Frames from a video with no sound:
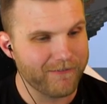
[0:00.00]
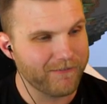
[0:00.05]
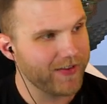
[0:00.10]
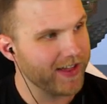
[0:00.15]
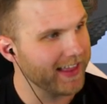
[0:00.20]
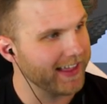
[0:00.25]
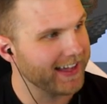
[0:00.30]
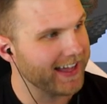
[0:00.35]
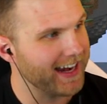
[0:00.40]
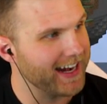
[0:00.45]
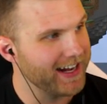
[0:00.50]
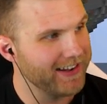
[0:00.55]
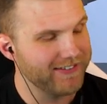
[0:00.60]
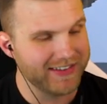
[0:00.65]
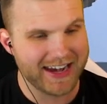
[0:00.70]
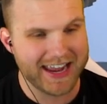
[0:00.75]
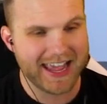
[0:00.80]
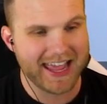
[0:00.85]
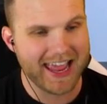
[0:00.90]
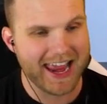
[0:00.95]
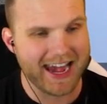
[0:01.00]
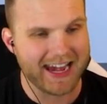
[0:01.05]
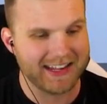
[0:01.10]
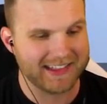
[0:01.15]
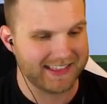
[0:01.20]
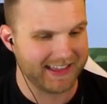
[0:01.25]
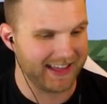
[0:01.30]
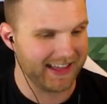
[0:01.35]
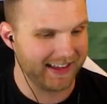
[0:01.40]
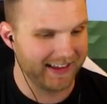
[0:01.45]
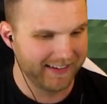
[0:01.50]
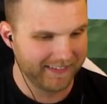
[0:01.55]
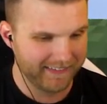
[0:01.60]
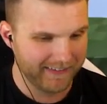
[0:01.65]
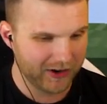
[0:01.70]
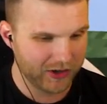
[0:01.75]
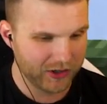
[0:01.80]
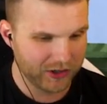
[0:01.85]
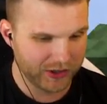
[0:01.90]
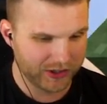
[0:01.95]
felt like I didn't even hit anything.
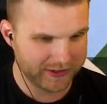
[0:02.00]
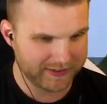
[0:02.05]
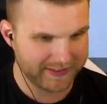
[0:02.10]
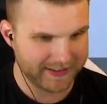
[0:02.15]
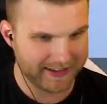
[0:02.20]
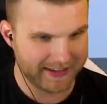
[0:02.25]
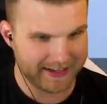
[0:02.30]
Or looked like I